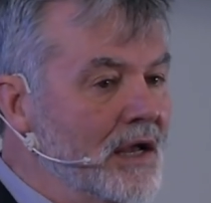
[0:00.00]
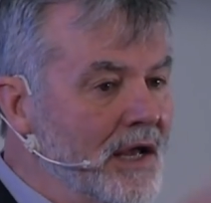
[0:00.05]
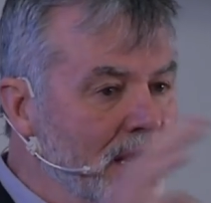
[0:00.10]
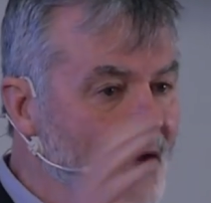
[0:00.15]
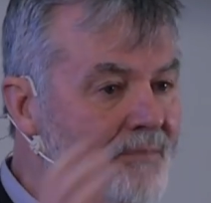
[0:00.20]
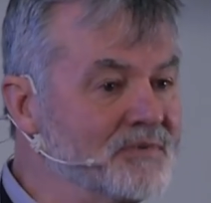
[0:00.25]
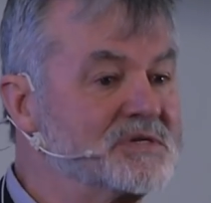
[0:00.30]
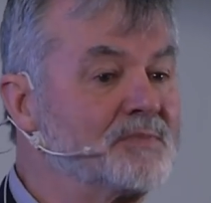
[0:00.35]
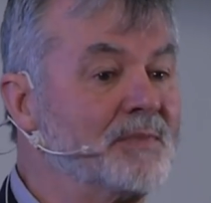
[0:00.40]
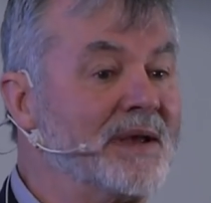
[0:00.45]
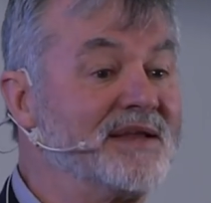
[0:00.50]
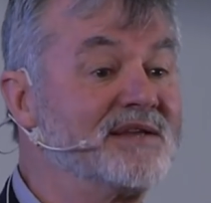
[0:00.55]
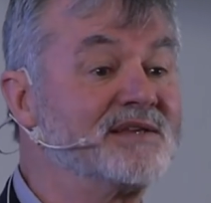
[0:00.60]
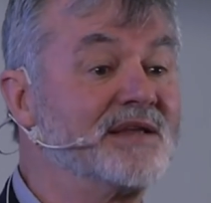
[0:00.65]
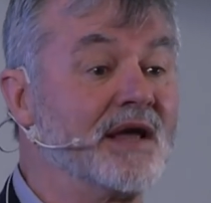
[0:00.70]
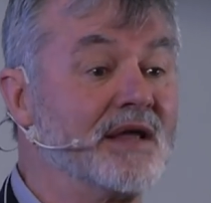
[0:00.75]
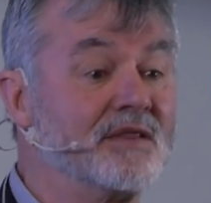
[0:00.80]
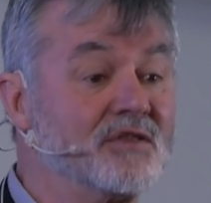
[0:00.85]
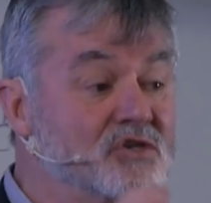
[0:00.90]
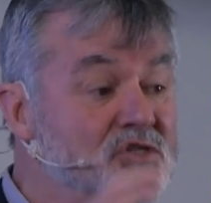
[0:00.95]
helps
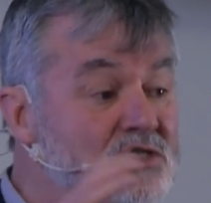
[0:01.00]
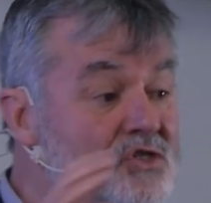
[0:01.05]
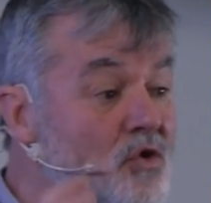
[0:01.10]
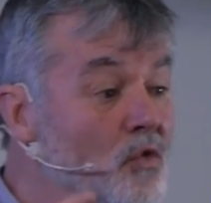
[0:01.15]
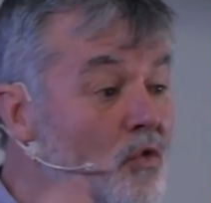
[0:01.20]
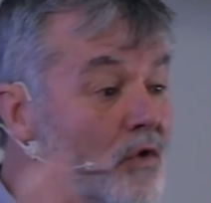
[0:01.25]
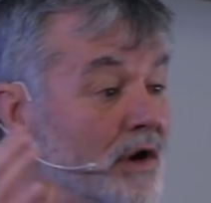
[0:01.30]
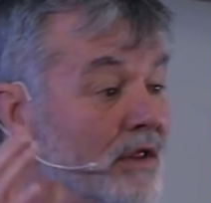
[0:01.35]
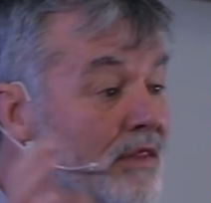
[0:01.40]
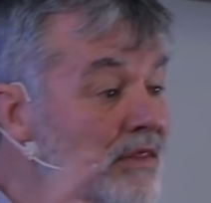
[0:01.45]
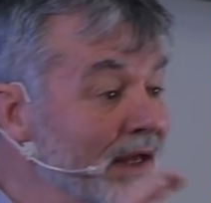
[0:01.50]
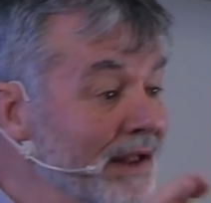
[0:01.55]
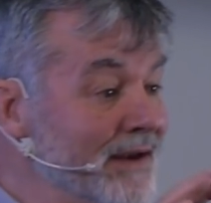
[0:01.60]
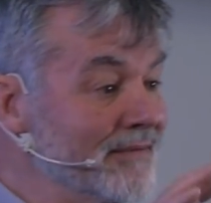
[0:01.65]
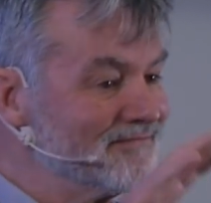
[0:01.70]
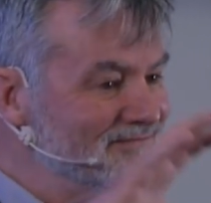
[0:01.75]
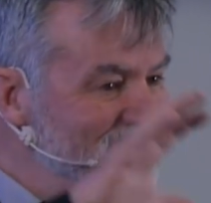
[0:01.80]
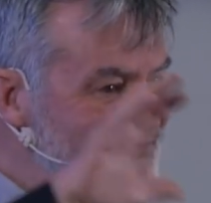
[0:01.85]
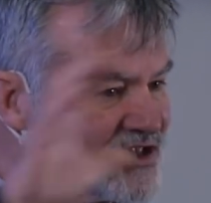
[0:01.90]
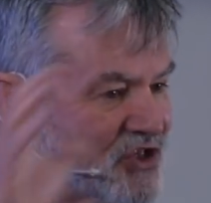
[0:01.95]
maintain the story that
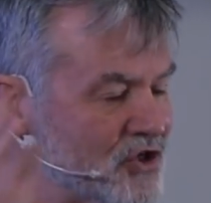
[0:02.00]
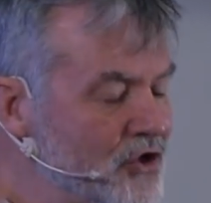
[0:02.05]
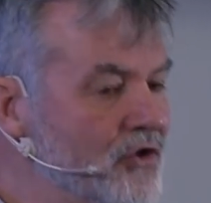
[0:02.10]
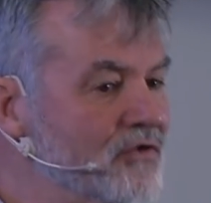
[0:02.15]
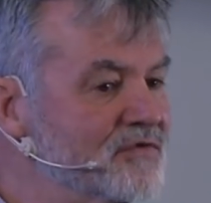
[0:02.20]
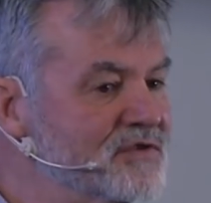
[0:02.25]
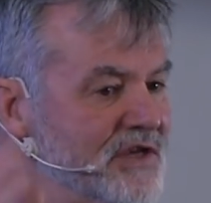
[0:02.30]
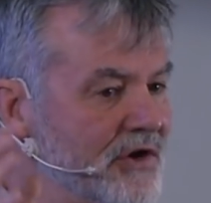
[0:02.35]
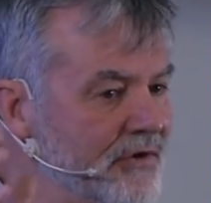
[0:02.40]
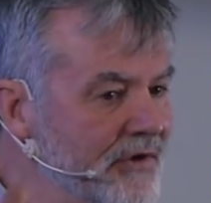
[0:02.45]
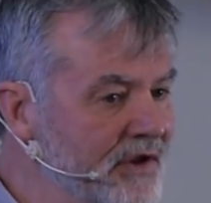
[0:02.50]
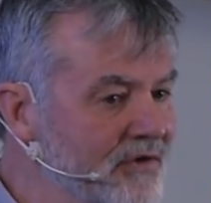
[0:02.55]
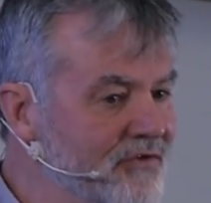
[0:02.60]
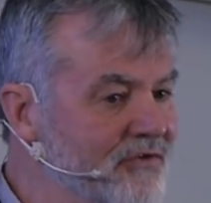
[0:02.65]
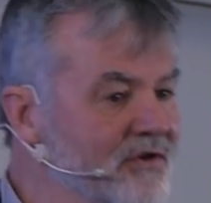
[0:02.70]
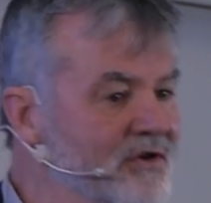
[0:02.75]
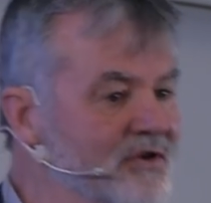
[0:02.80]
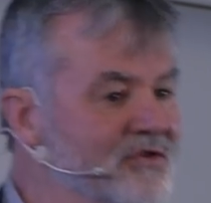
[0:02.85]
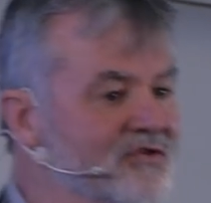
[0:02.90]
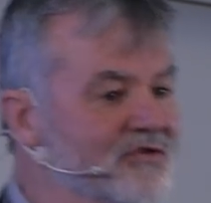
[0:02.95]
serves their
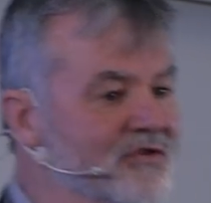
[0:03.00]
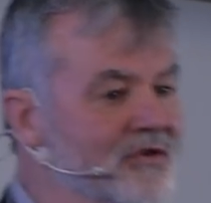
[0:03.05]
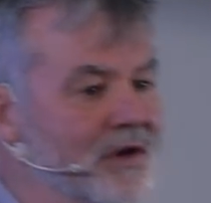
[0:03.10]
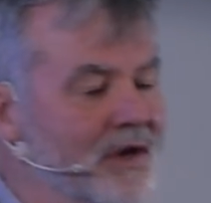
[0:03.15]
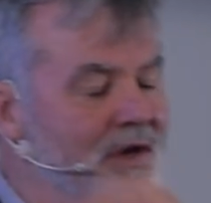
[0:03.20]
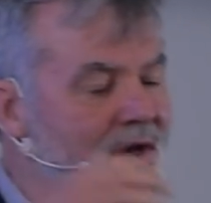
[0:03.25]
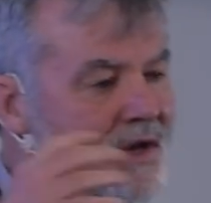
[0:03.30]
interests,